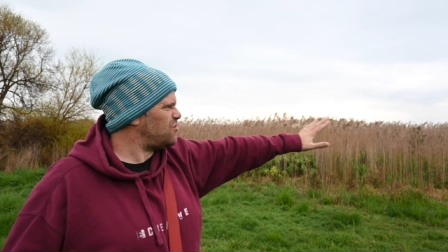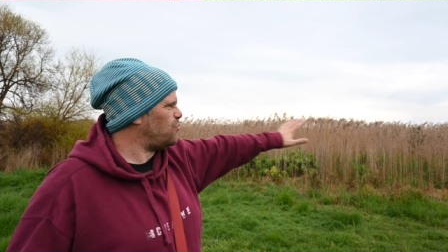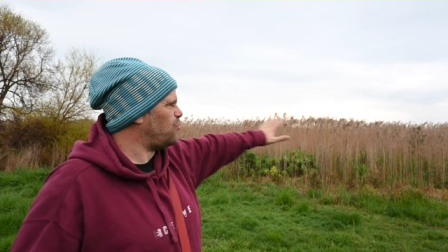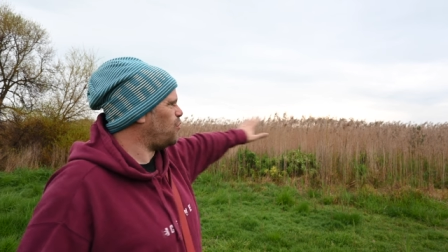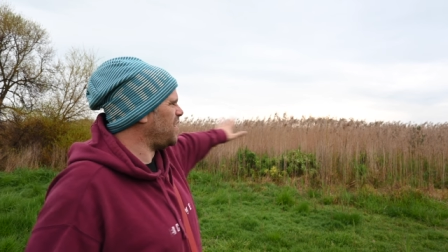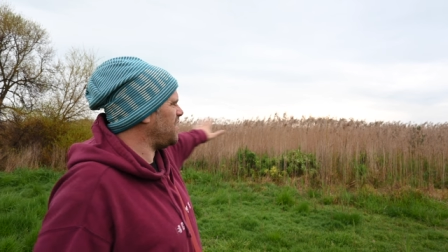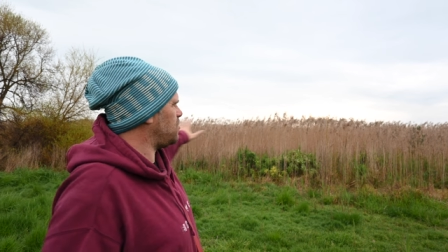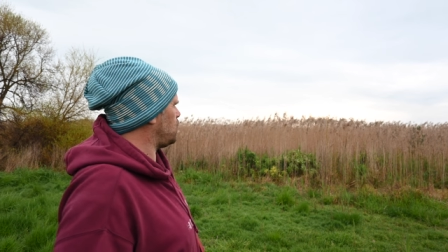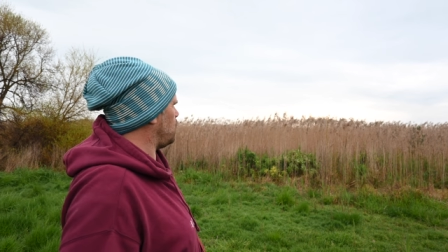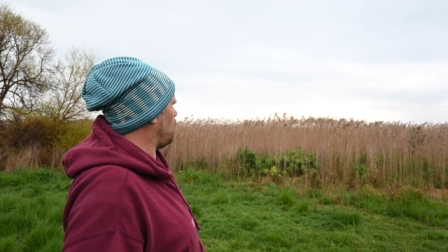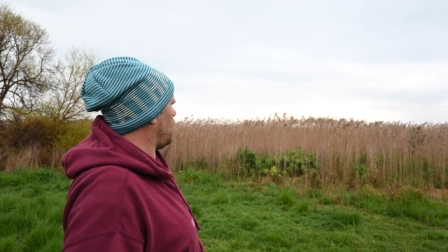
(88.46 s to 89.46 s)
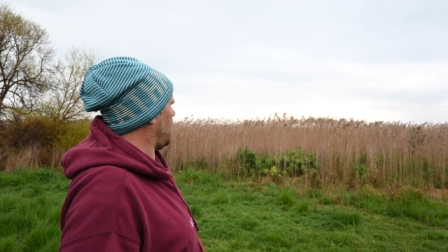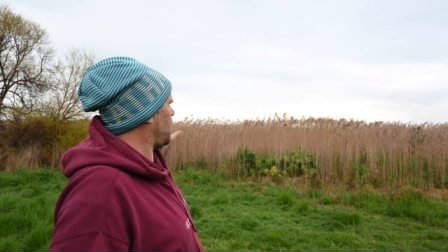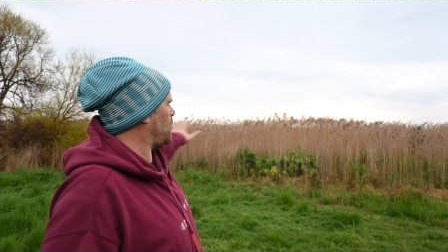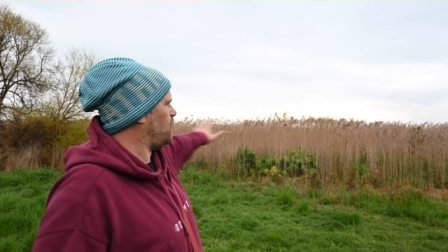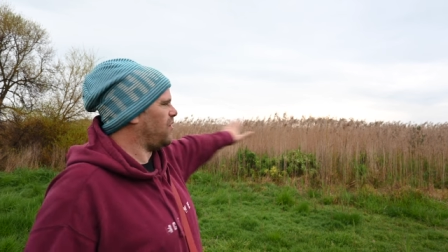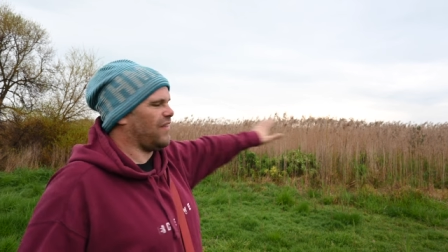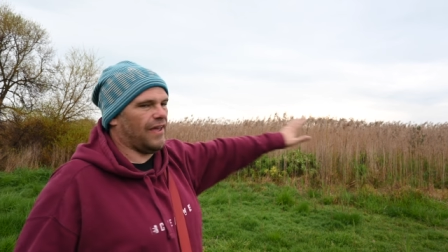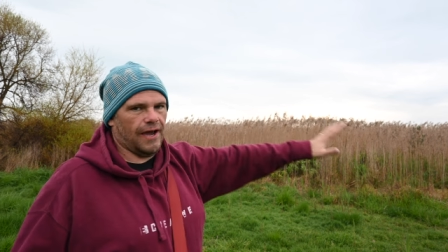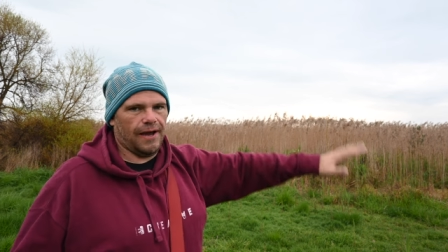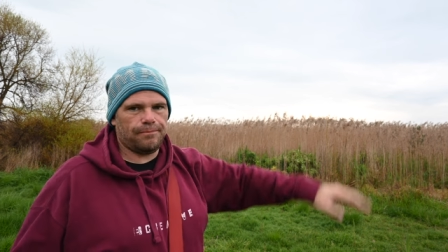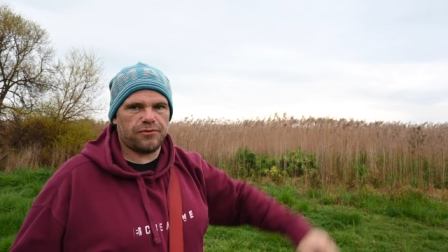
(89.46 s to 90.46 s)
or wheat or I don't know what they
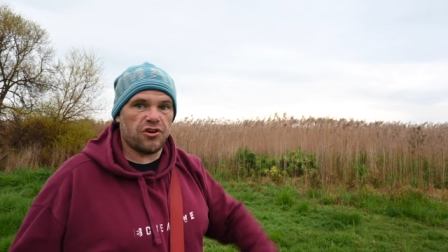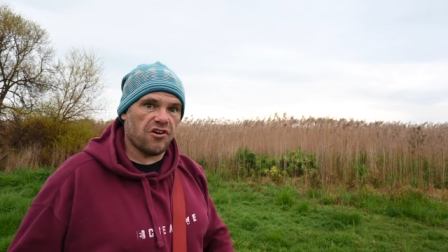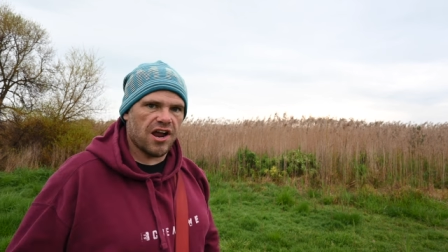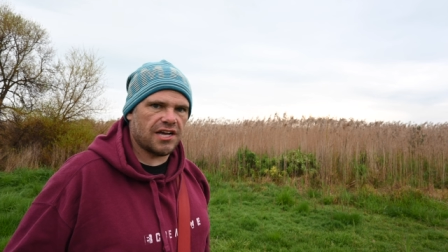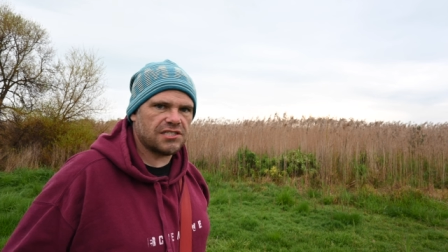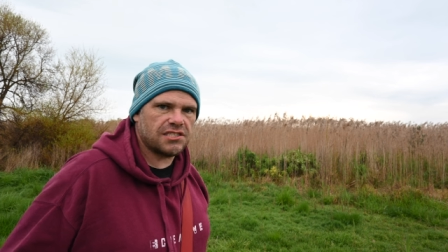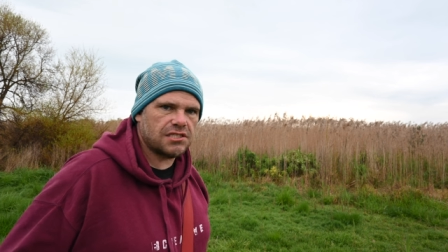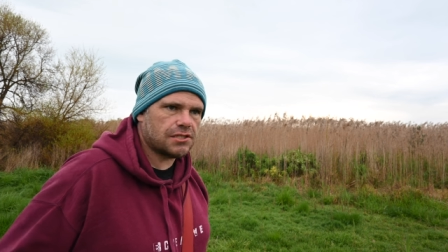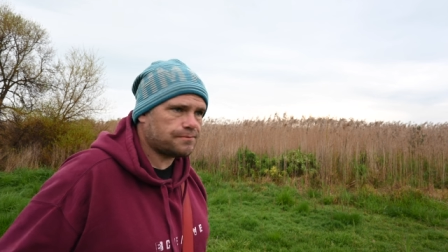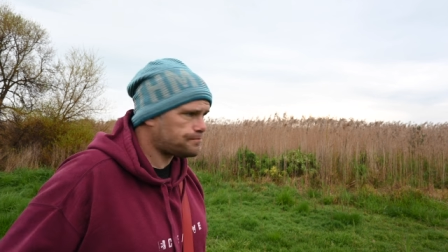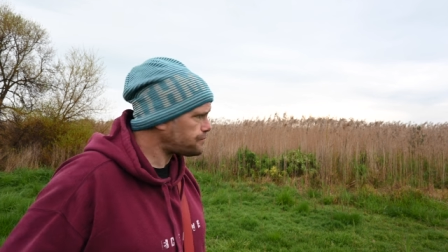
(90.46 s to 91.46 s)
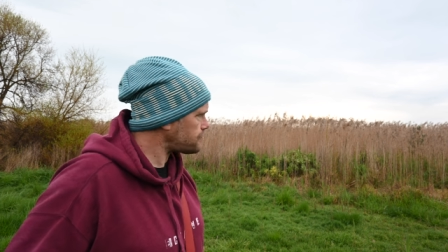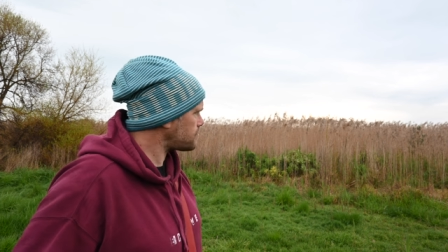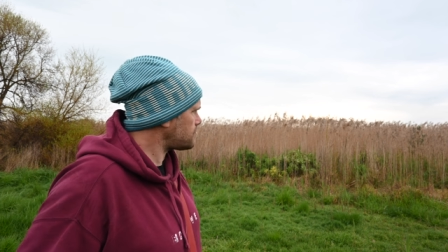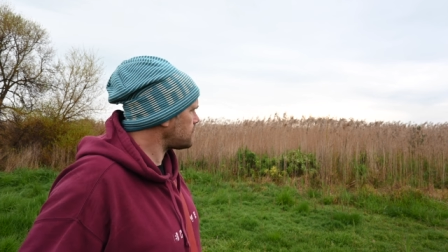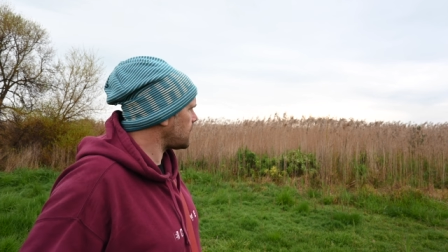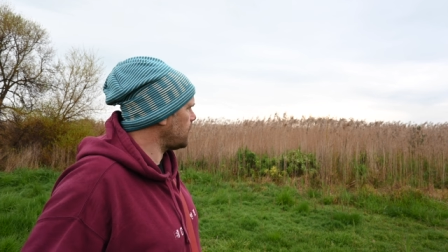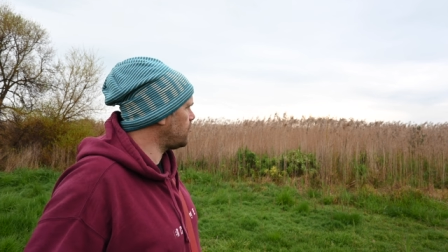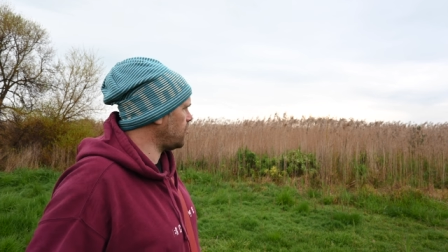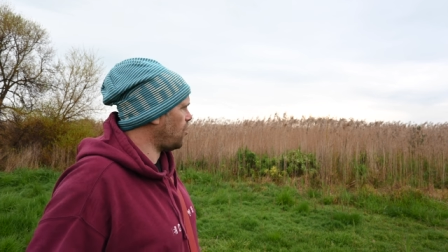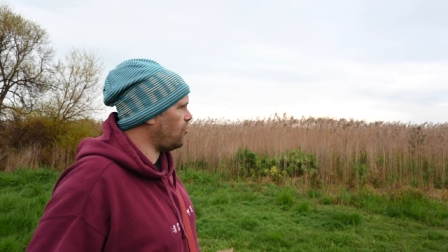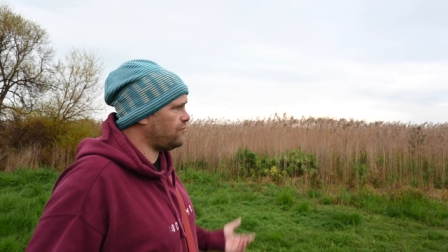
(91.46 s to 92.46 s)
are, grasses
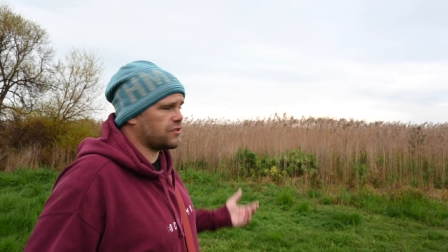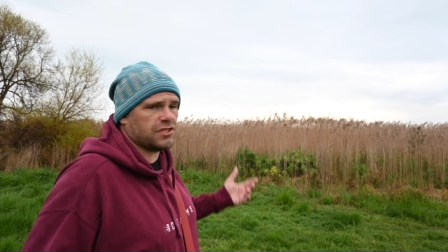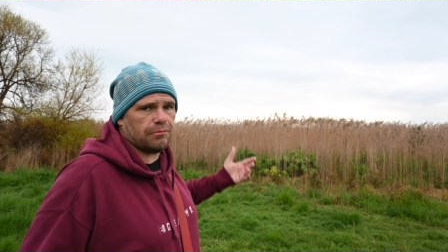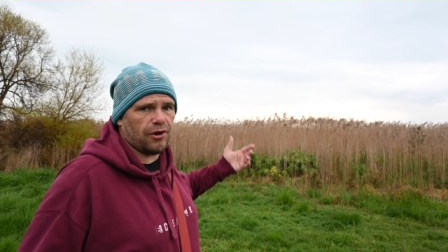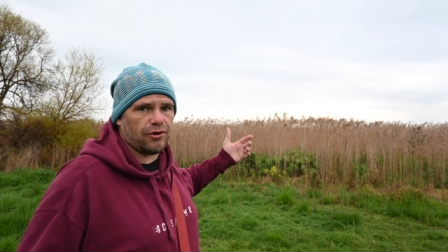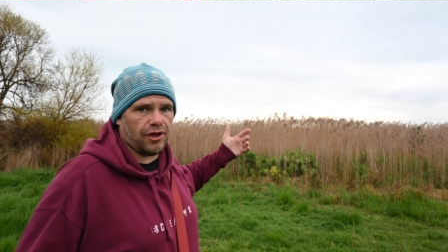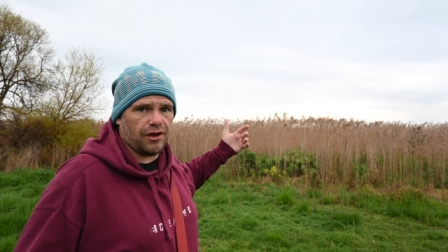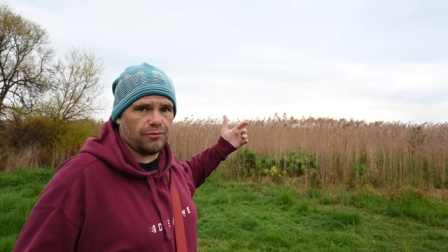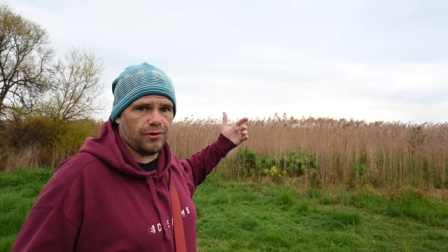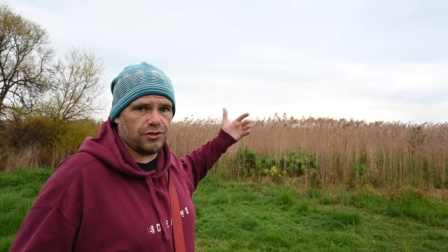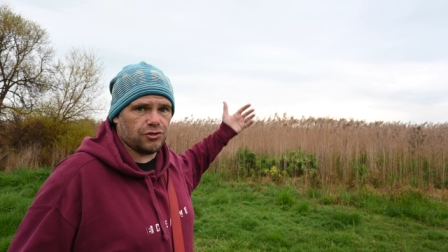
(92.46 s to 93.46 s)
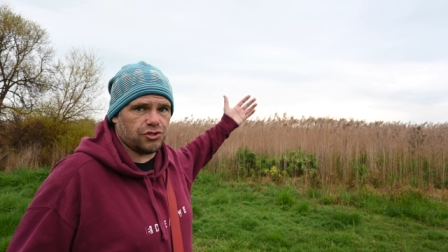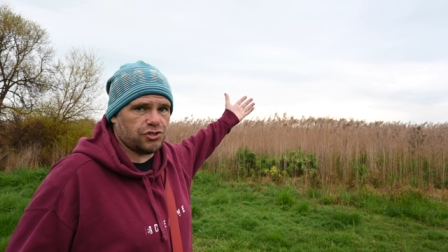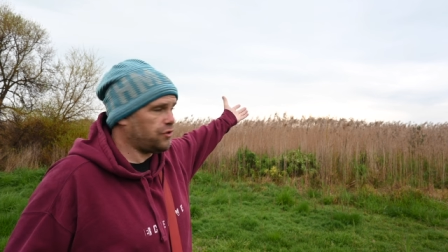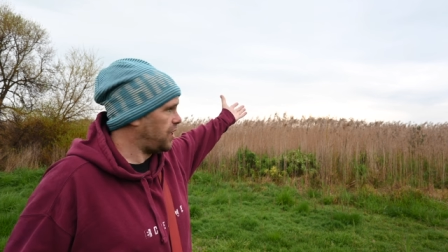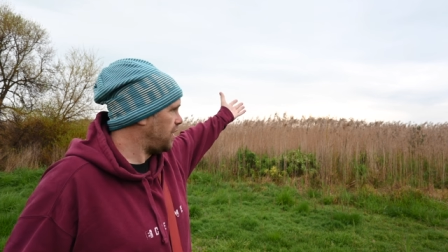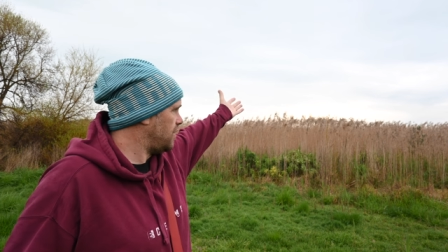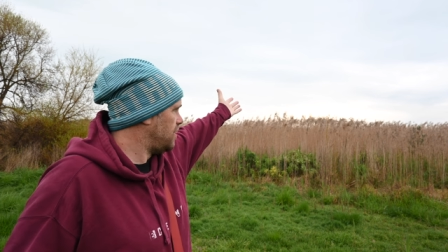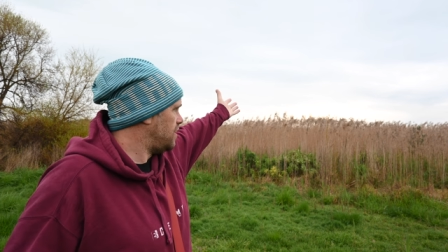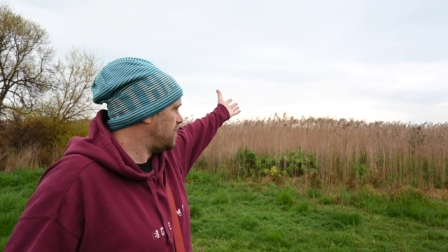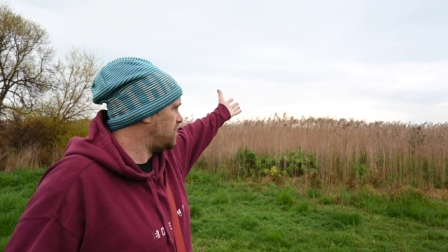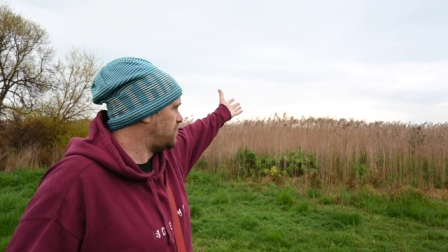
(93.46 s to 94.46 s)
that obviously bokeh when you're shooting
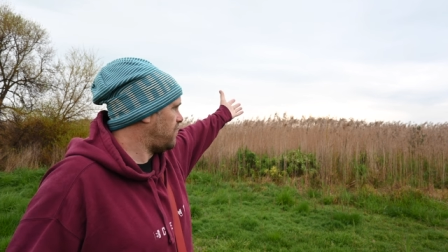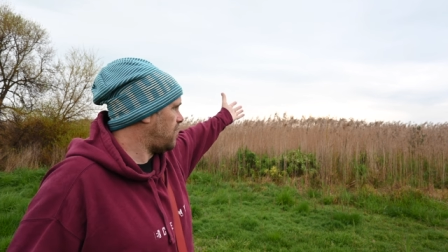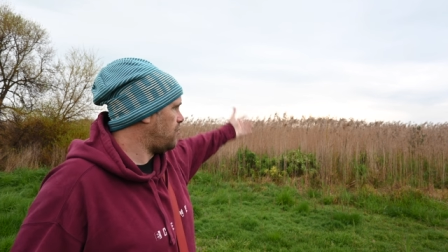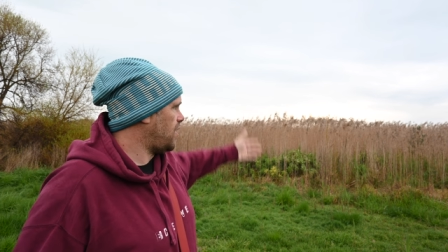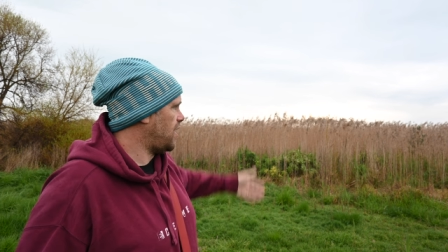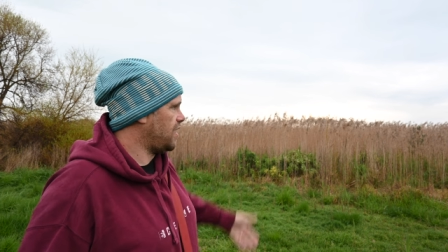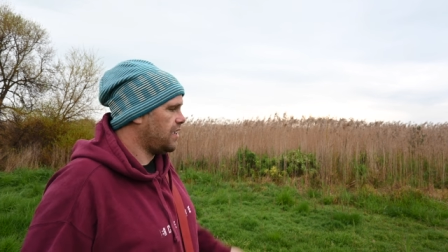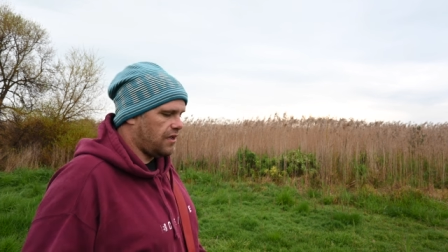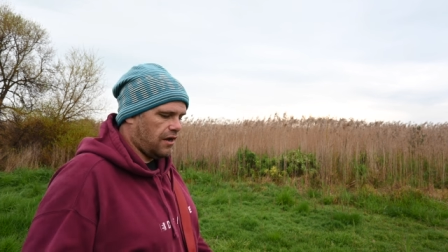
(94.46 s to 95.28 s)
this far away.